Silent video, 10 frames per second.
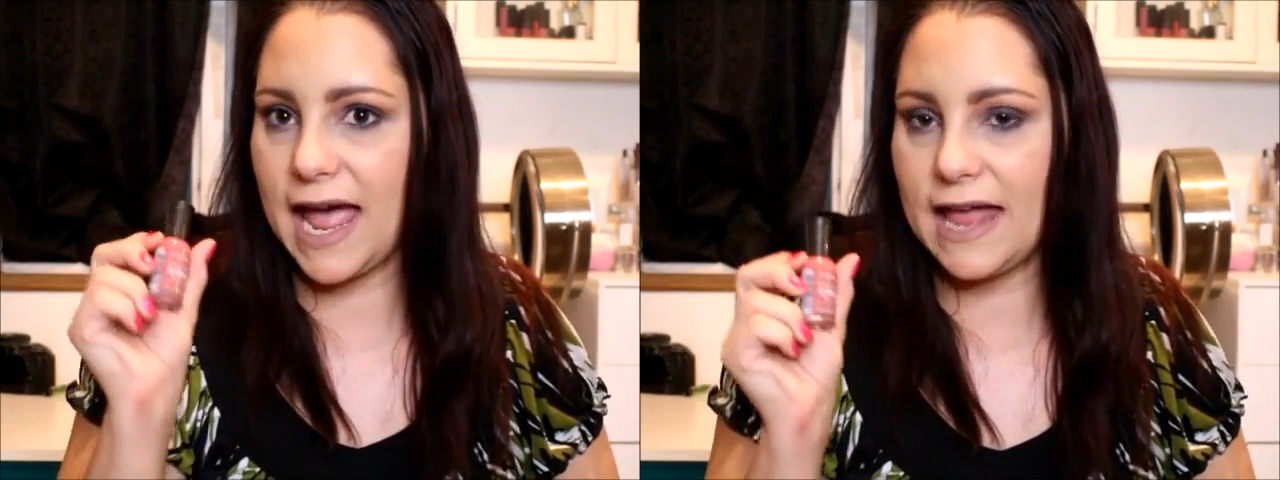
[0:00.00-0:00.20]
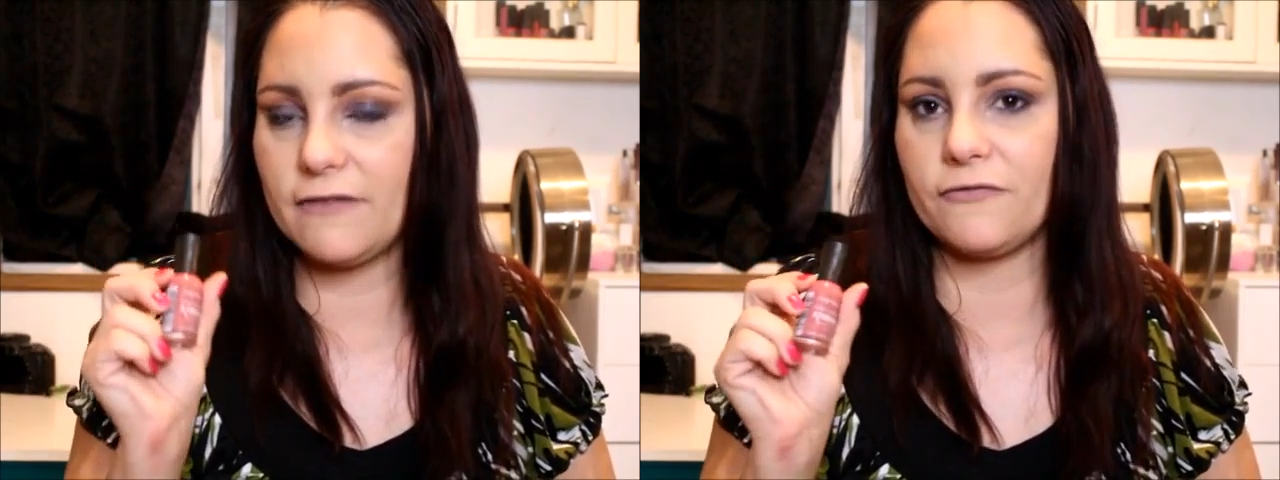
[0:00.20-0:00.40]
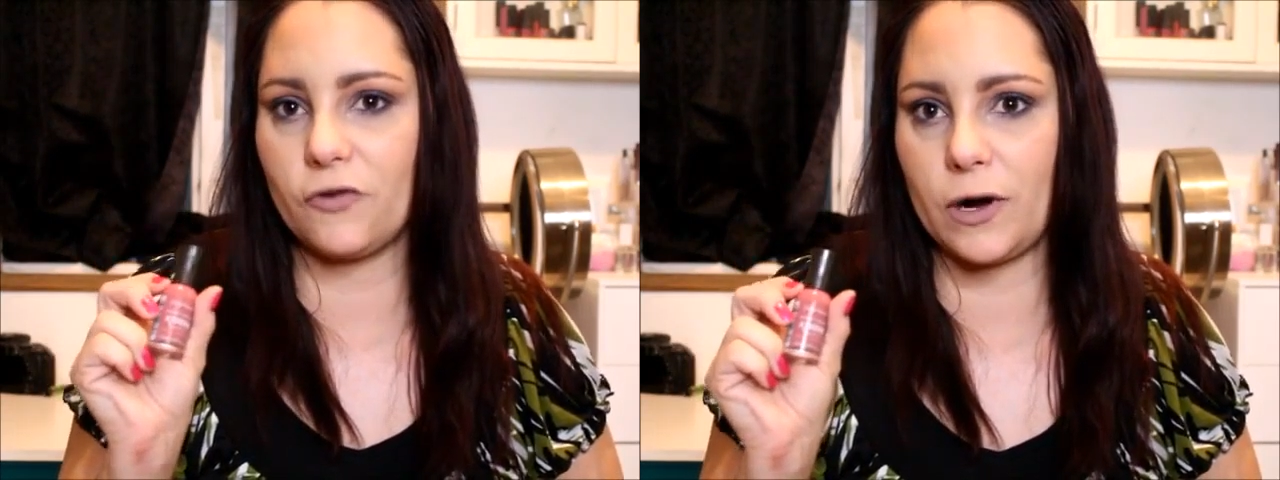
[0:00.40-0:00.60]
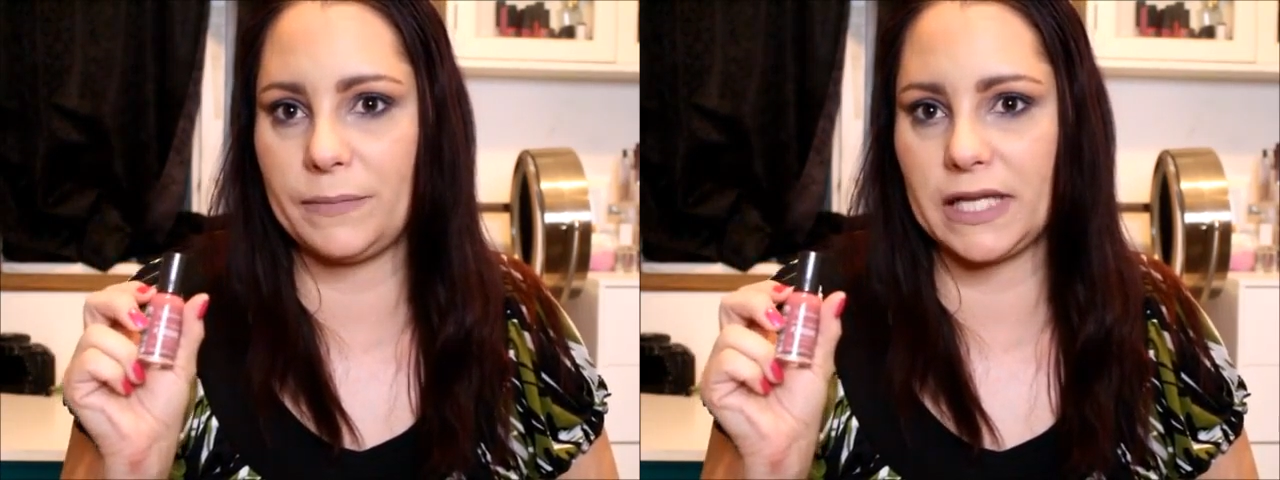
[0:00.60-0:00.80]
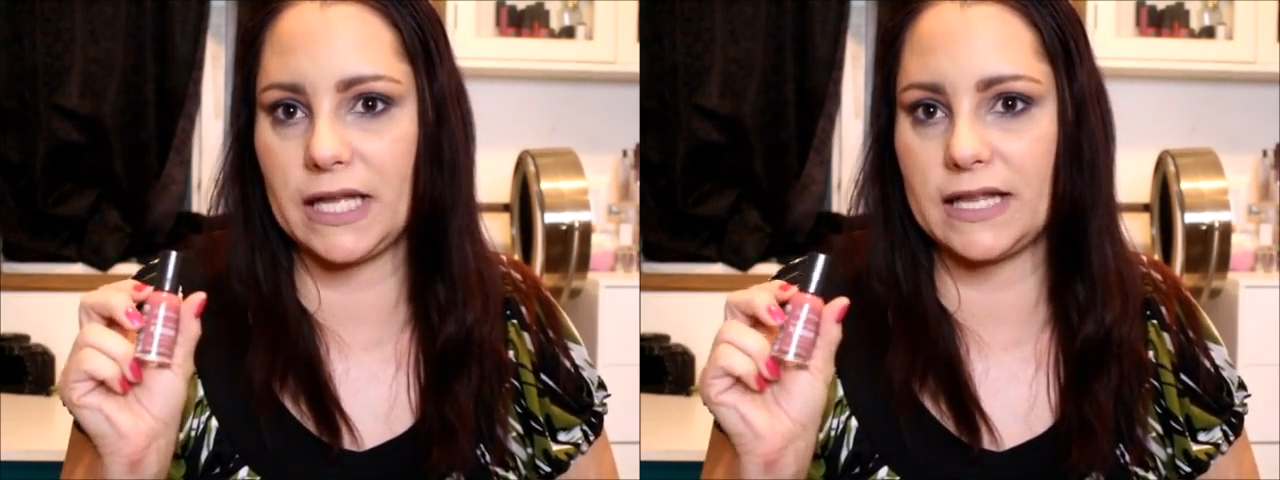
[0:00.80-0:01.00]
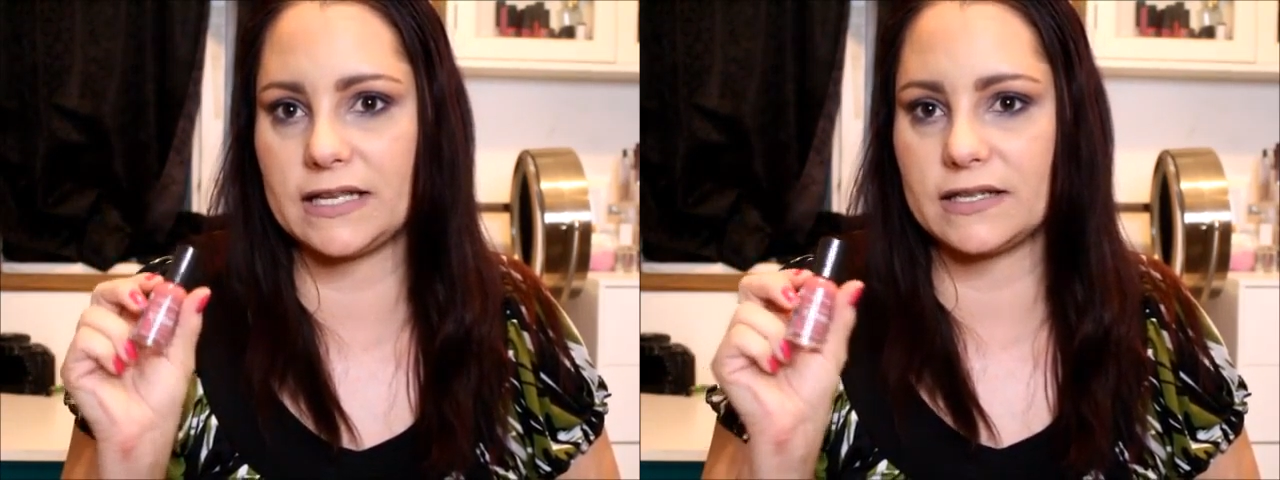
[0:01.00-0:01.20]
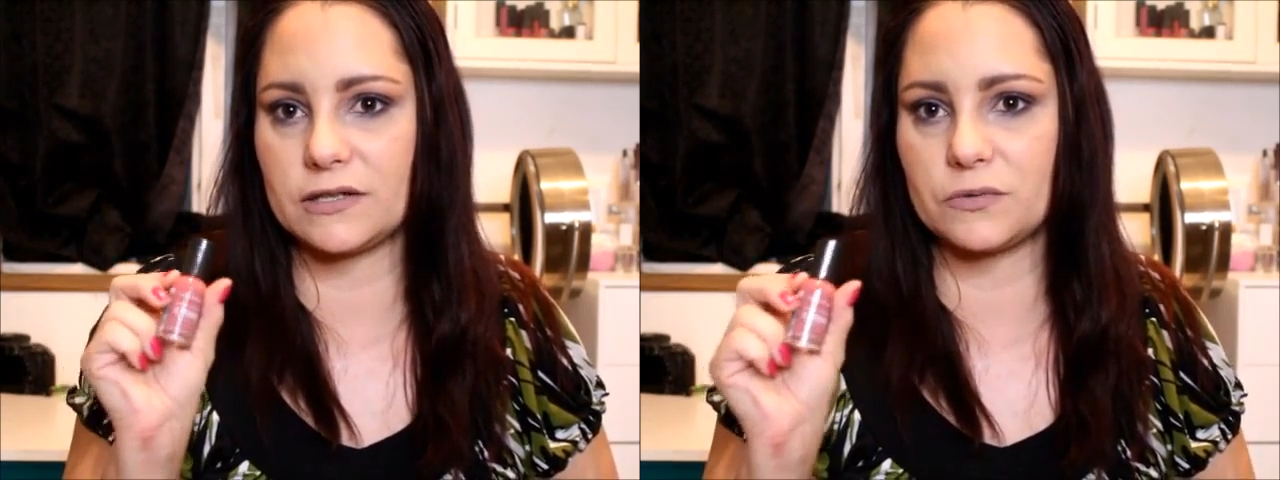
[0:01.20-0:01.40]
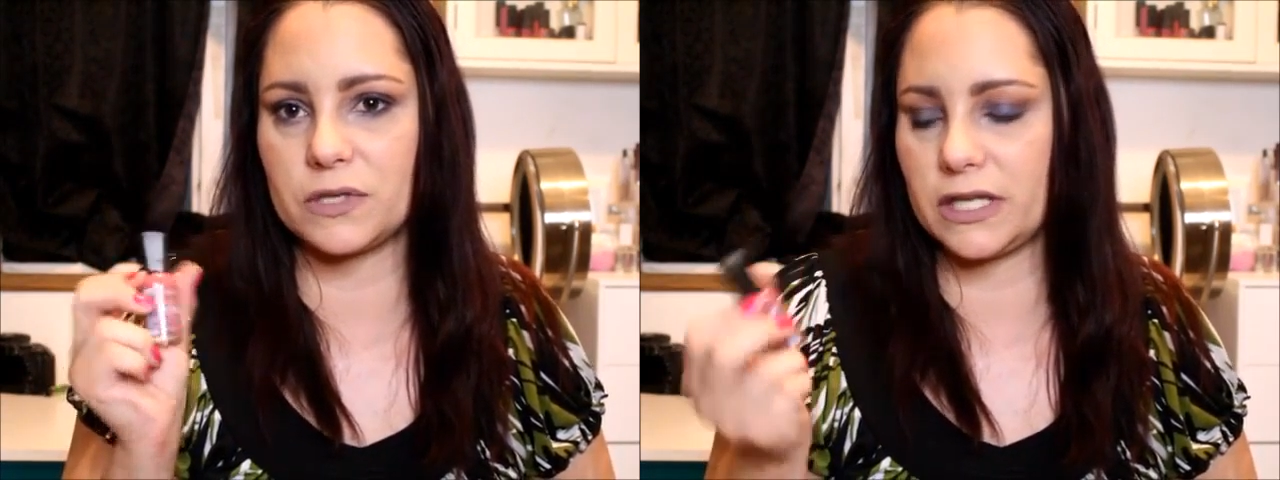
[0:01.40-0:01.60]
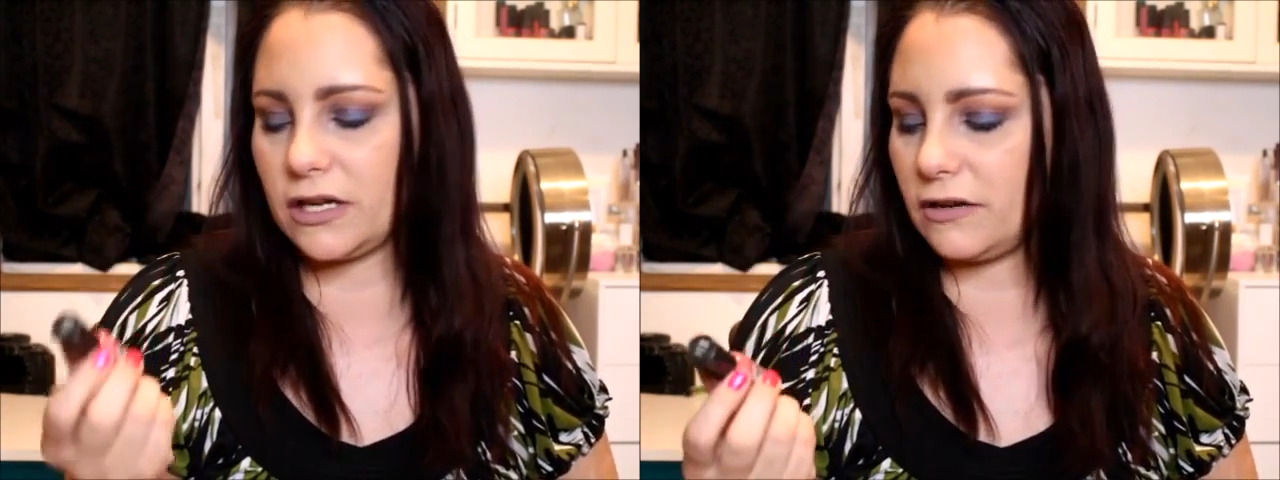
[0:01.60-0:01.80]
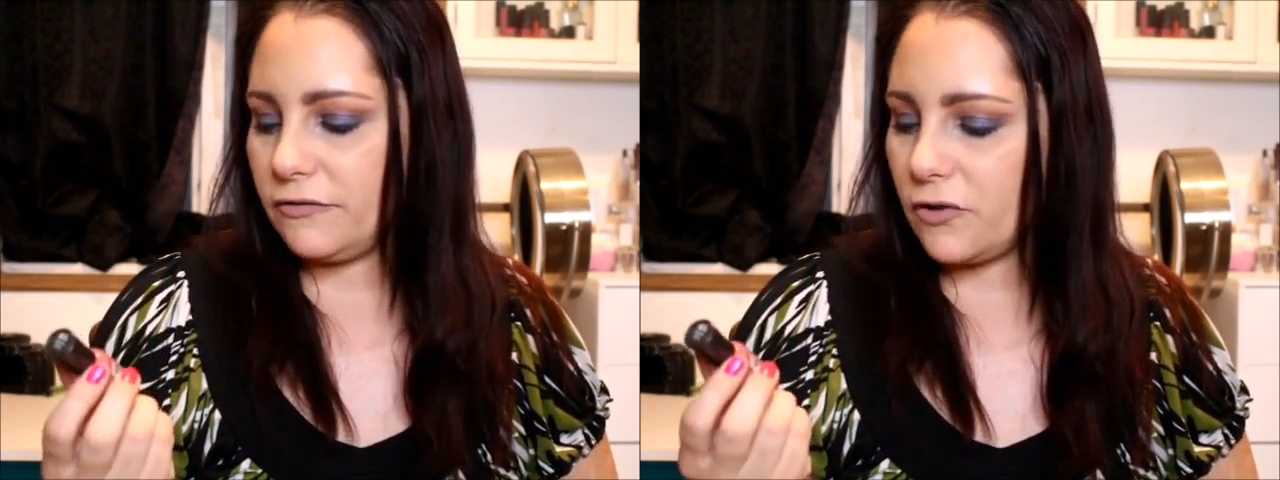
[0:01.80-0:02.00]
and formula, this is really
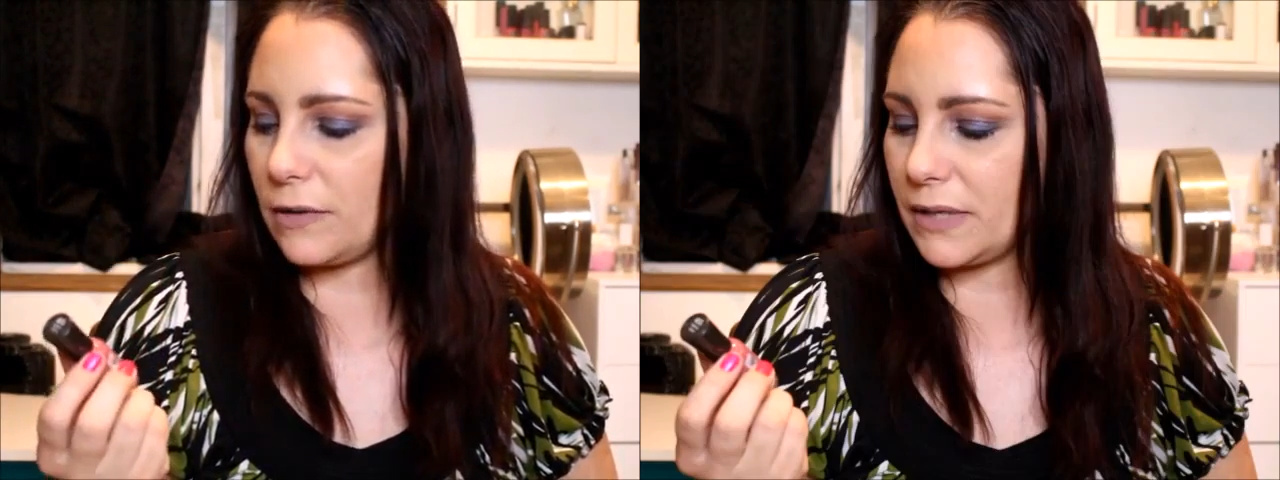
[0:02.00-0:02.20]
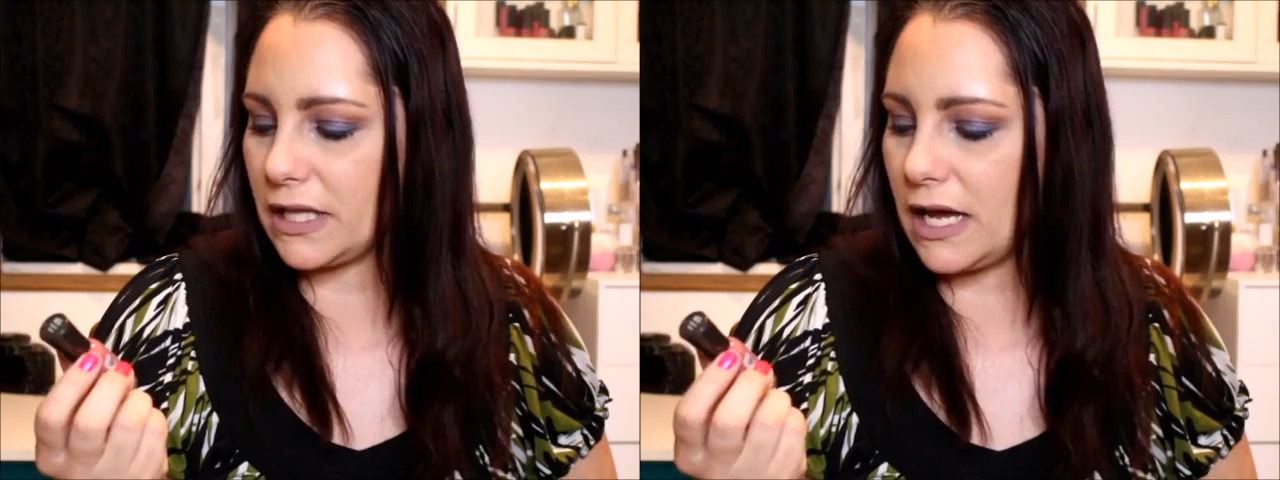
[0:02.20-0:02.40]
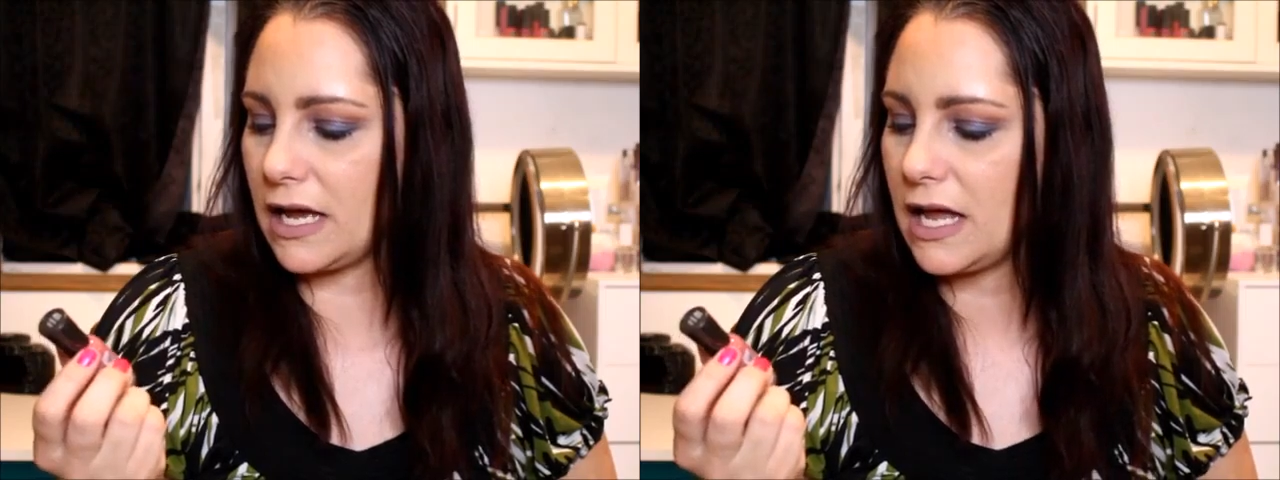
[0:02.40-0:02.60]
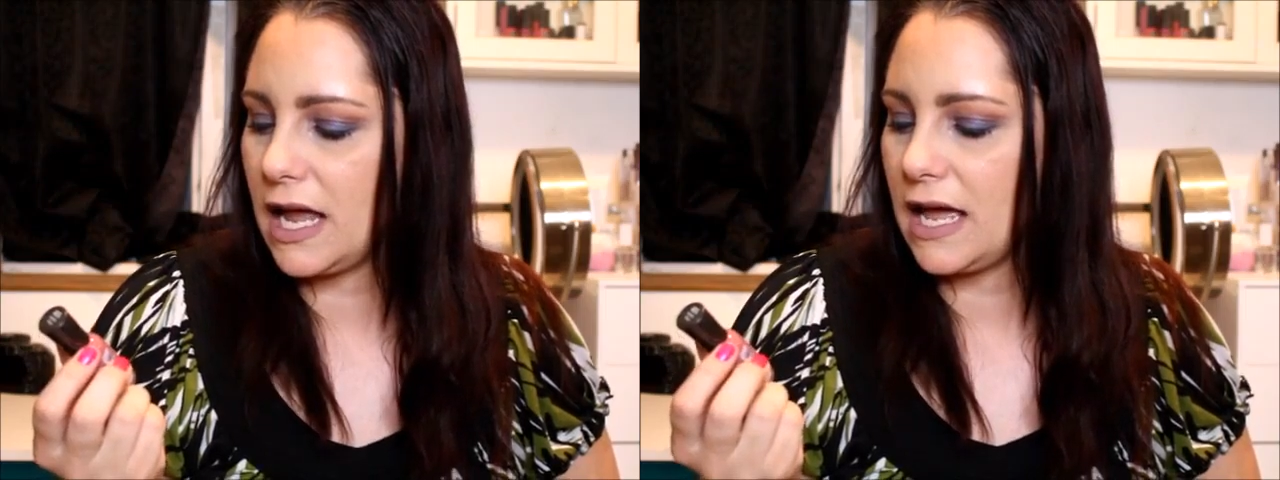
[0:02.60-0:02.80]
good formula.